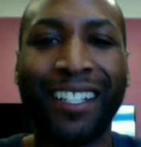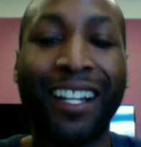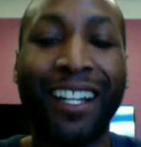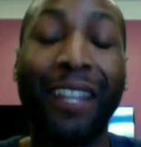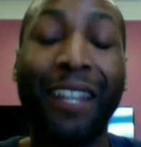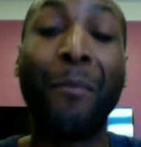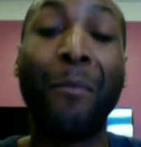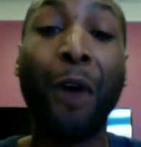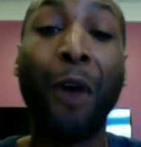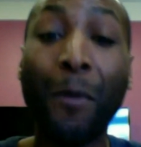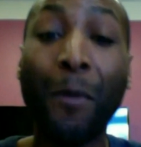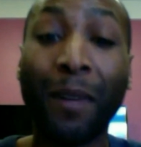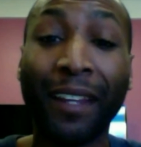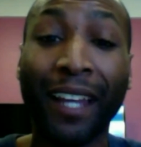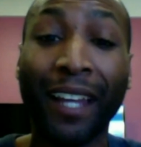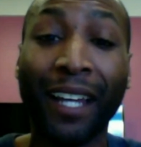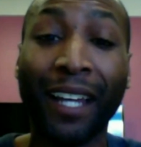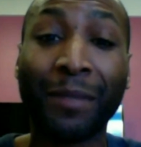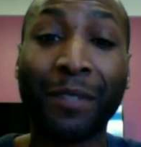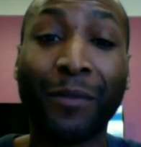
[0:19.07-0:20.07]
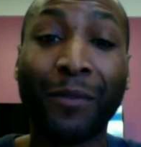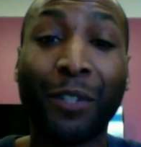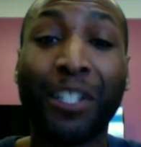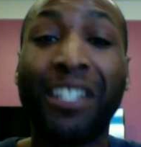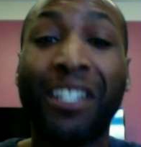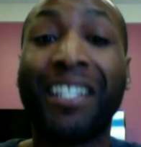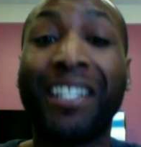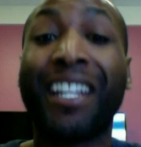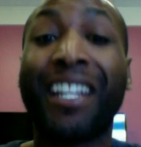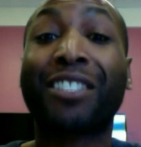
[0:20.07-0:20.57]
and mobile apps for your
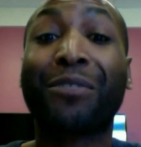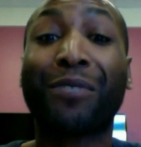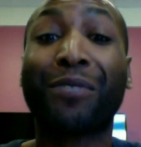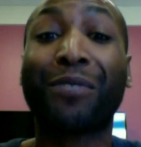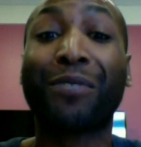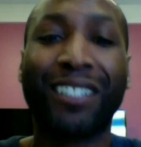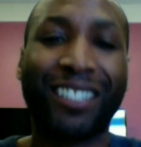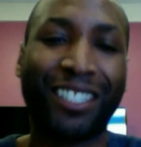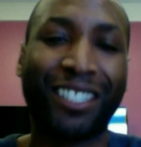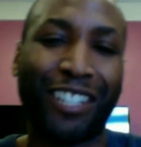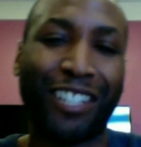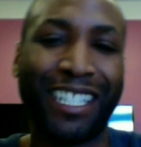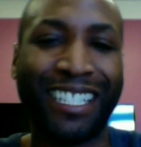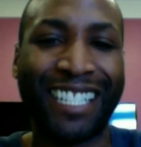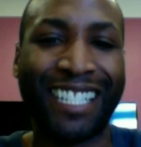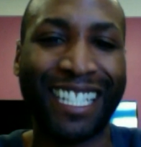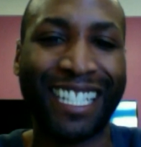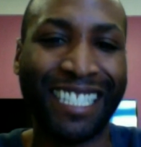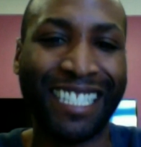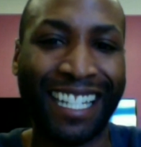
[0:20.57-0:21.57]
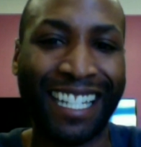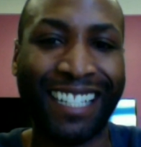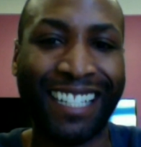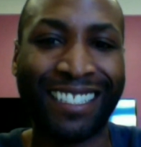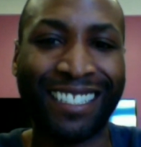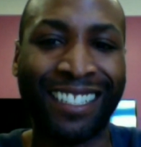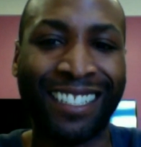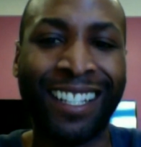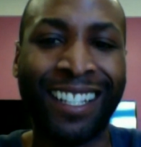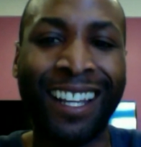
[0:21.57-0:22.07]
next real estate
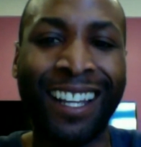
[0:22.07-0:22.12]
transaction.